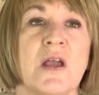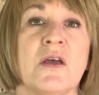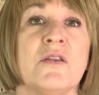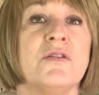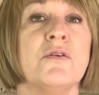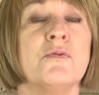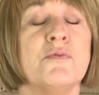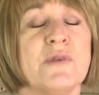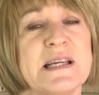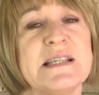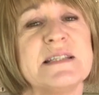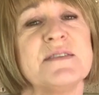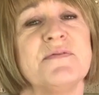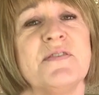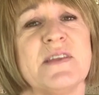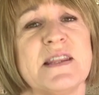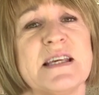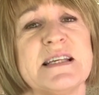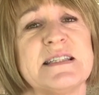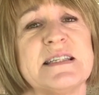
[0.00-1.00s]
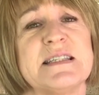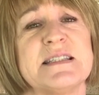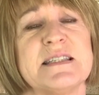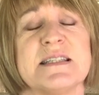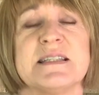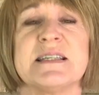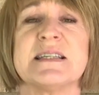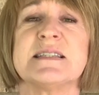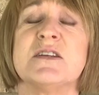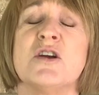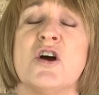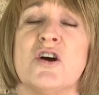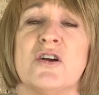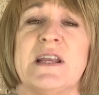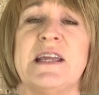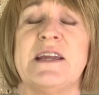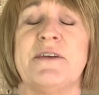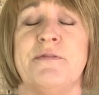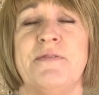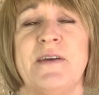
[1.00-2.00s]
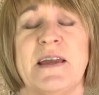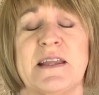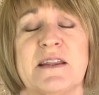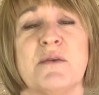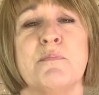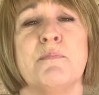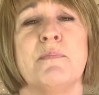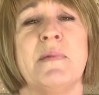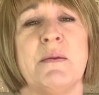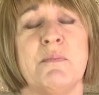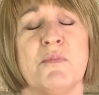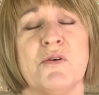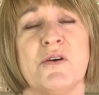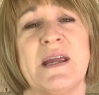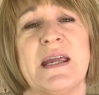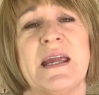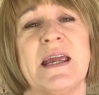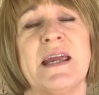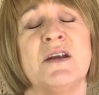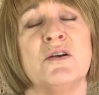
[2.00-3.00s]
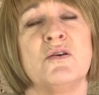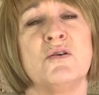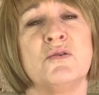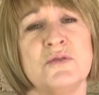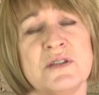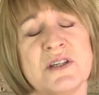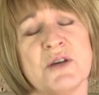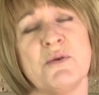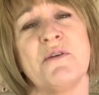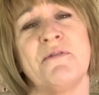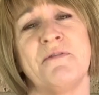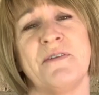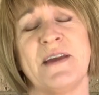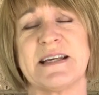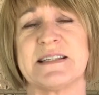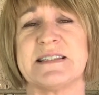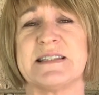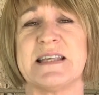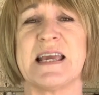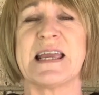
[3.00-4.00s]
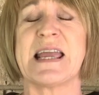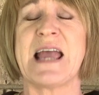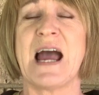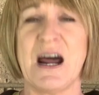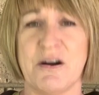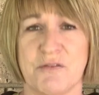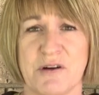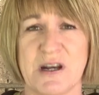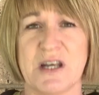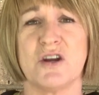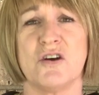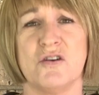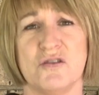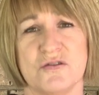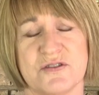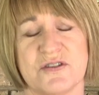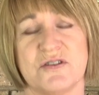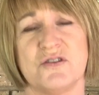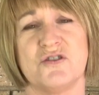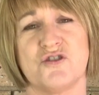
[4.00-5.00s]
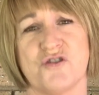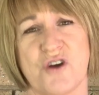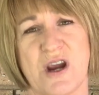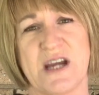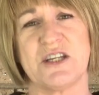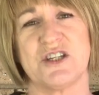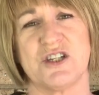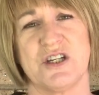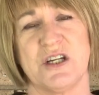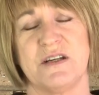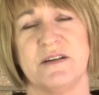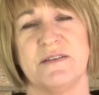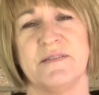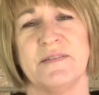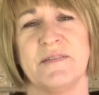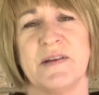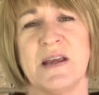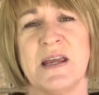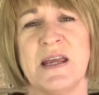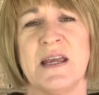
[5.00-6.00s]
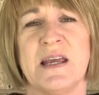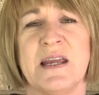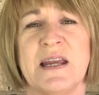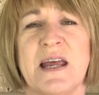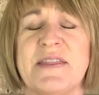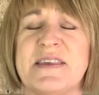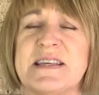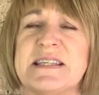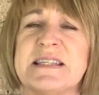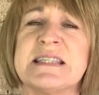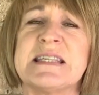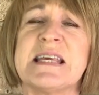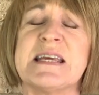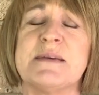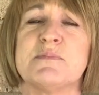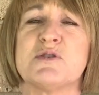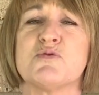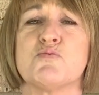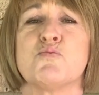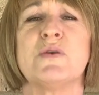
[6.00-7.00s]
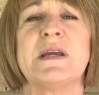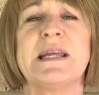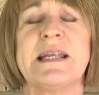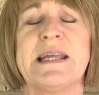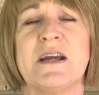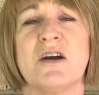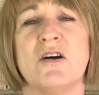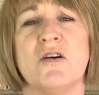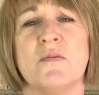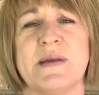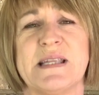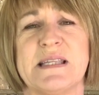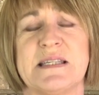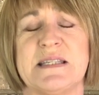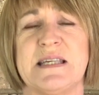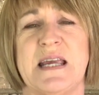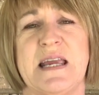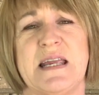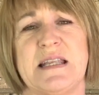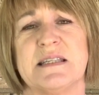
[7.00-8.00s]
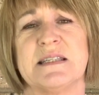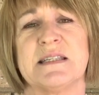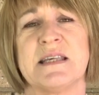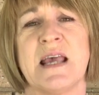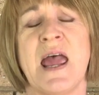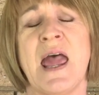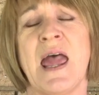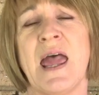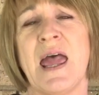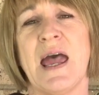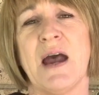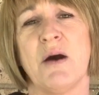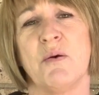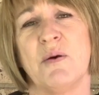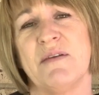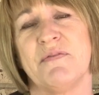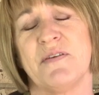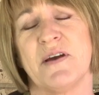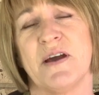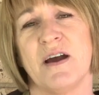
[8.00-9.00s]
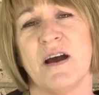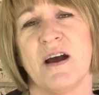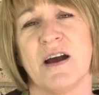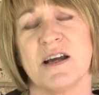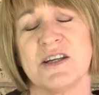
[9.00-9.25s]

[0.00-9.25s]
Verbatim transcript: The reason for this is it doesn't only affect the memory, it also affects their current concentration. Now, this seems really common sense. However, I